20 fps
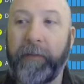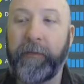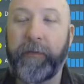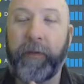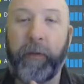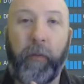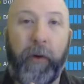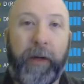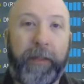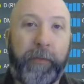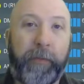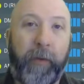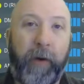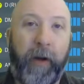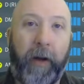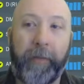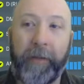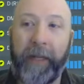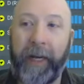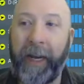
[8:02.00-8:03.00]
from West
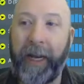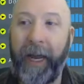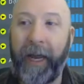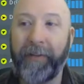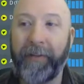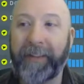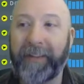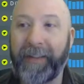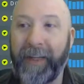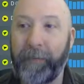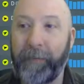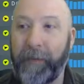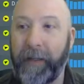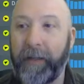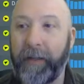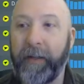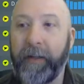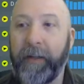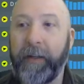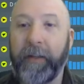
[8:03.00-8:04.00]
Brom that I have
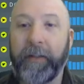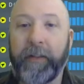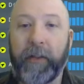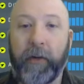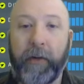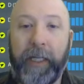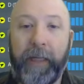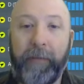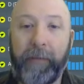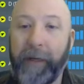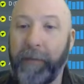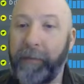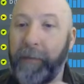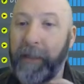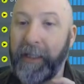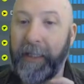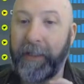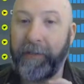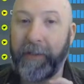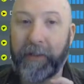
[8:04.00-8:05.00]
accepted, so he might be
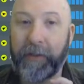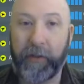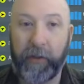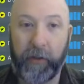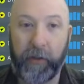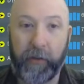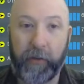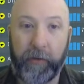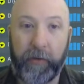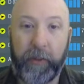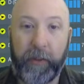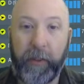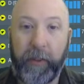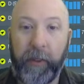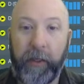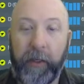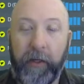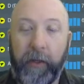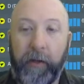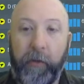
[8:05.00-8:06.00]
leaving soon,
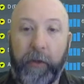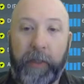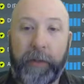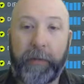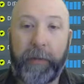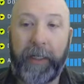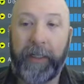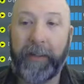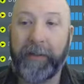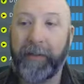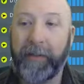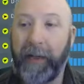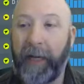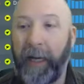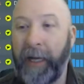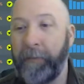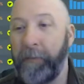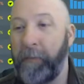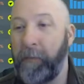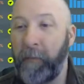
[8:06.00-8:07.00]
which means
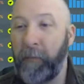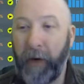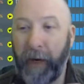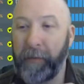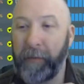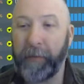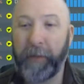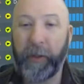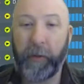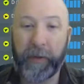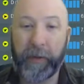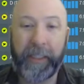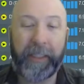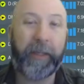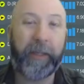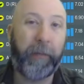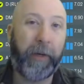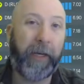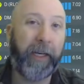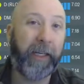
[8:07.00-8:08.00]
I probably will need
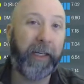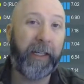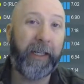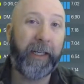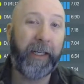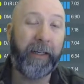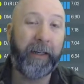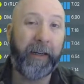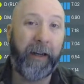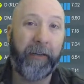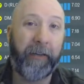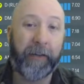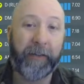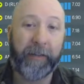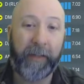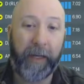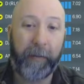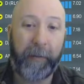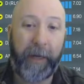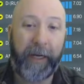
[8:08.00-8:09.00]
to bring in another
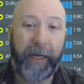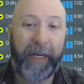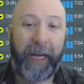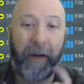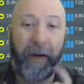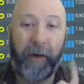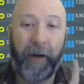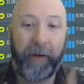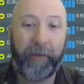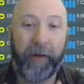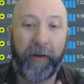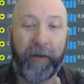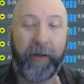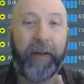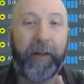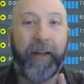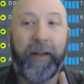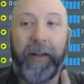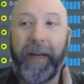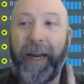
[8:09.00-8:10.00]
center back. However,
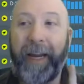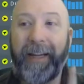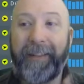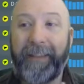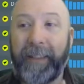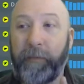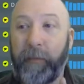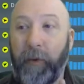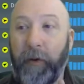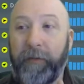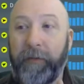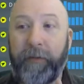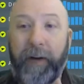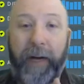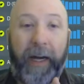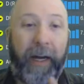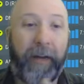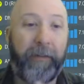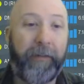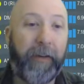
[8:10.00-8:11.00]

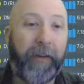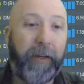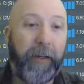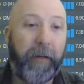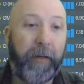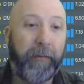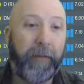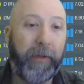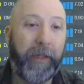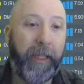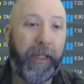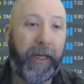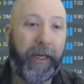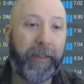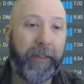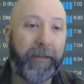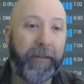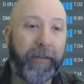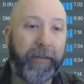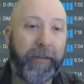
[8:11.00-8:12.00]
18.5
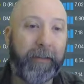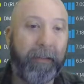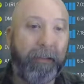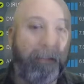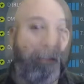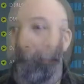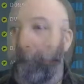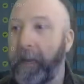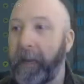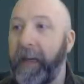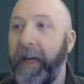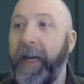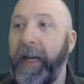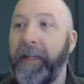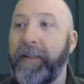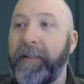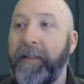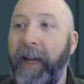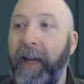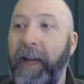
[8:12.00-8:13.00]
plus
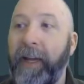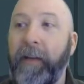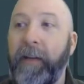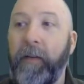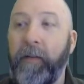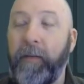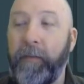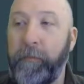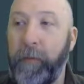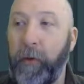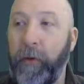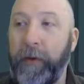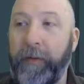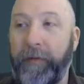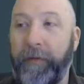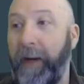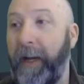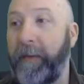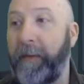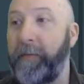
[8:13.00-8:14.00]
a
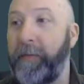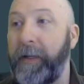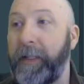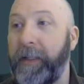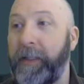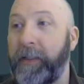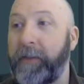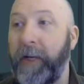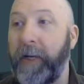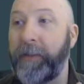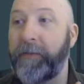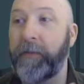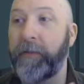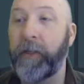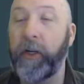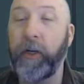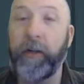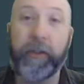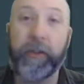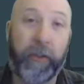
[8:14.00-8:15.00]
10.5 million
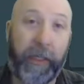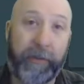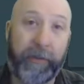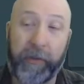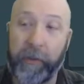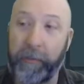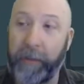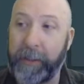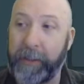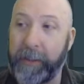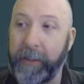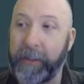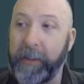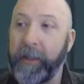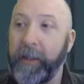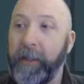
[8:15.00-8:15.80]
current transfer budget,